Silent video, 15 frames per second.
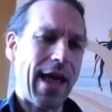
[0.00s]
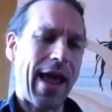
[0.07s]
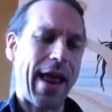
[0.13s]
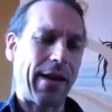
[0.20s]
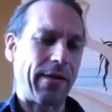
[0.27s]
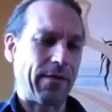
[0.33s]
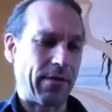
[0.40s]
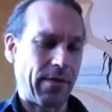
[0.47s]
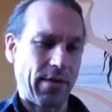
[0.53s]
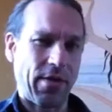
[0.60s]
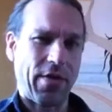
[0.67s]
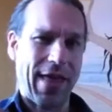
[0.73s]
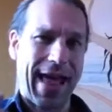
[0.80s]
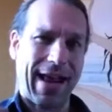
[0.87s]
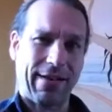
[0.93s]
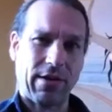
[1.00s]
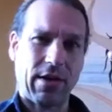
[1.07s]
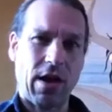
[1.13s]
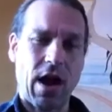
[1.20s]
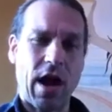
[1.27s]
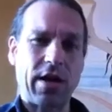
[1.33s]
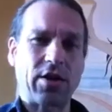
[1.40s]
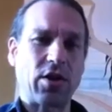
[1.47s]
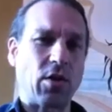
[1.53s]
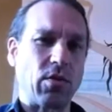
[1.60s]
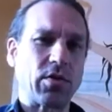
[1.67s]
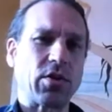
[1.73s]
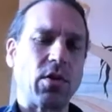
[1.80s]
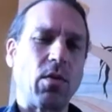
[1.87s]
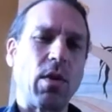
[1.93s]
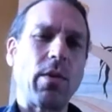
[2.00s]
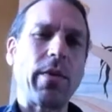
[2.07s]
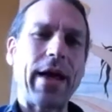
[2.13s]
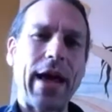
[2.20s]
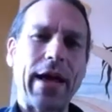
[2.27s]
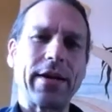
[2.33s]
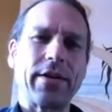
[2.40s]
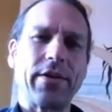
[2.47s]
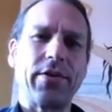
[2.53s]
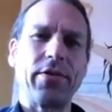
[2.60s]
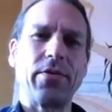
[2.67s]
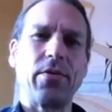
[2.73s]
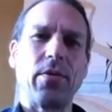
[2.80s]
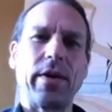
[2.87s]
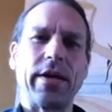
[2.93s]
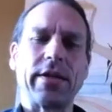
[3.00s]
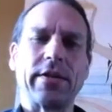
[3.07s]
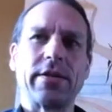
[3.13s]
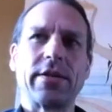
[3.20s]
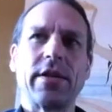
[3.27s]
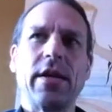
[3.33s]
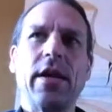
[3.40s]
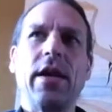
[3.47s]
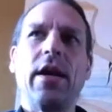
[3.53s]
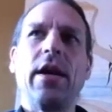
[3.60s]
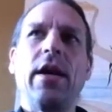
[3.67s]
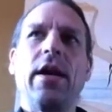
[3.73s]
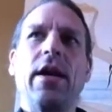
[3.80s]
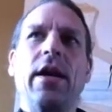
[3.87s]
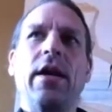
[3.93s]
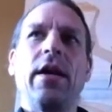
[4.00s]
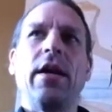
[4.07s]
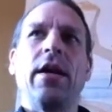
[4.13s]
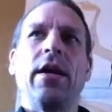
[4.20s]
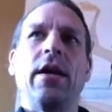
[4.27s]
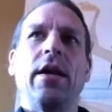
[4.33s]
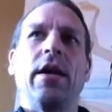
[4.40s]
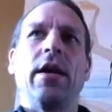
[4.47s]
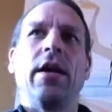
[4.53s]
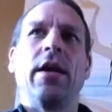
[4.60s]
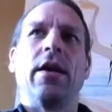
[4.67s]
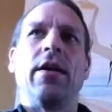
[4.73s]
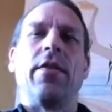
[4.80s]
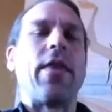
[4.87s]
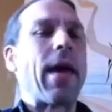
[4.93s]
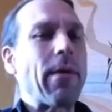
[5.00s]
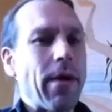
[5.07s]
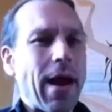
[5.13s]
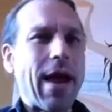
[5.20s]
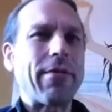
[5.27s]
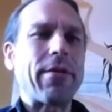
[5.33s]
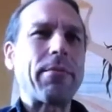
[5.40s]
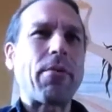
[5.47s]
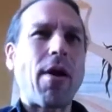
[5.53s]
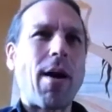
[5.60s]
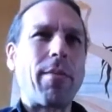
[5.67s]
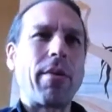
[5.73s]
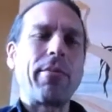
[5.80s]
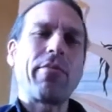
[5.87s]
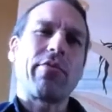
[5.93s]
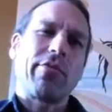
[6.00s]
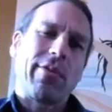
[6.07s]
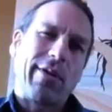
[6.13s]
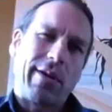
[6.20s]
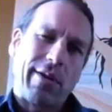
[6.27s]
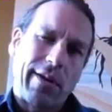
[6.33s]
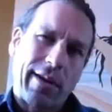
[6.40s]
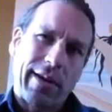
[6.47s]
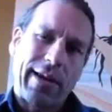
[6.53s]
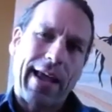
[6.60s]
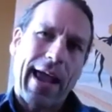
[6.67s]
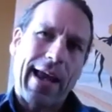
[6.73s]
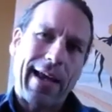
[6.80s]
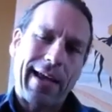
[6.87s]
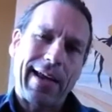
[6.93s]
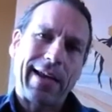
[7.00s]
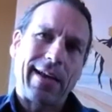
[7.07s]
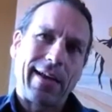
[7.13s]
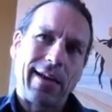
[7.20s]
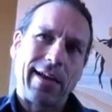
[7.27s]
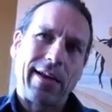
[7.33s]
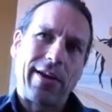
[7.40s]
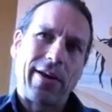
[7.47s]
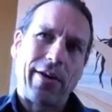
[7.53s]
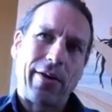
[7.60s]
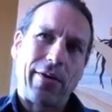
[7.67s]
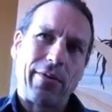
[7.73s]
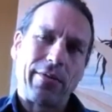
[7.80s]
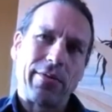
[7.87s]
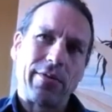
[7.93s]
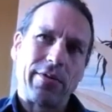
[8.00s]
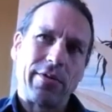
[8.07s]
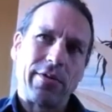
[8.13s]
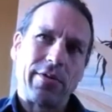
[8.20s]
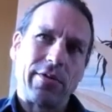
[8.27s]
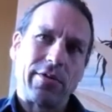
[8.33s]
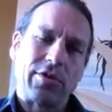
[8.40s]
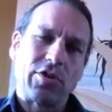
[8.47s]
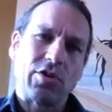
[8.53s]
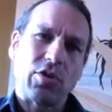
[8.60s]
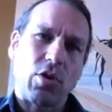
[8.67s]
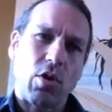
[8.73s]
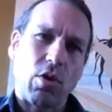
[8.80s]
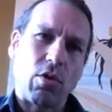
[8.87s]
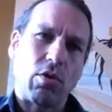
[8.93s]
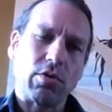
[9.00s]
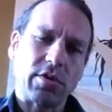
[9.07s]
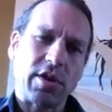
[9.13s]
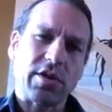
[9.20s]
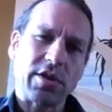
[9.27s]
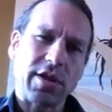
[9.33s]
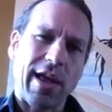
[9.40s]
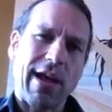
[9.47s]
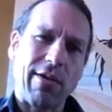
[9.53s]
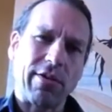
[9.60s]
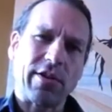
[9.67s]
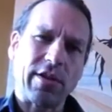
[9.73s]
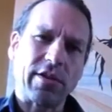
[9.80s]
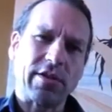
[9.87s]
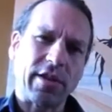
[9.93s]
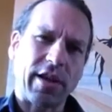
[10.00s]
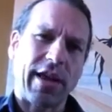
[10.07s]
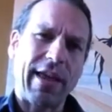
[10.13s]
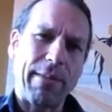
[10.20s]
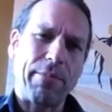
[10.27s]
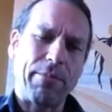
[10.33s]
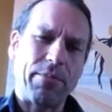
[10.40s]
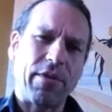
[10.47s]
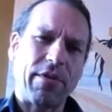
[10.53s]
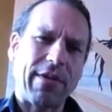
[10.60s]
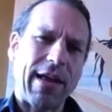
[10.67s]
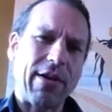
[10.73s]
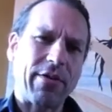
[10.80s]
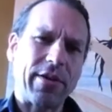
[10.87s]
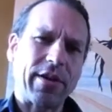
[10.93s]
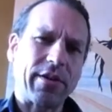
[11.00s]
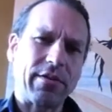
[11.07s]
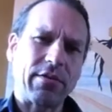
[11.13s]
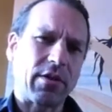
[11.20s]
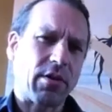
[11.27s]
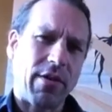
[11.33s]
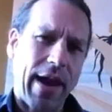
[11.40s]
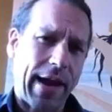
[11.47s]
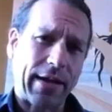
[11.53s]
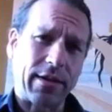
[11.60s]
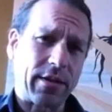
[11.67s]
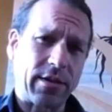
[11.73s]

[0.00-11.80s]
And that's a lot. So what we had to do was, they were having problems getting it, to hold to sound, to keep the sound and correct.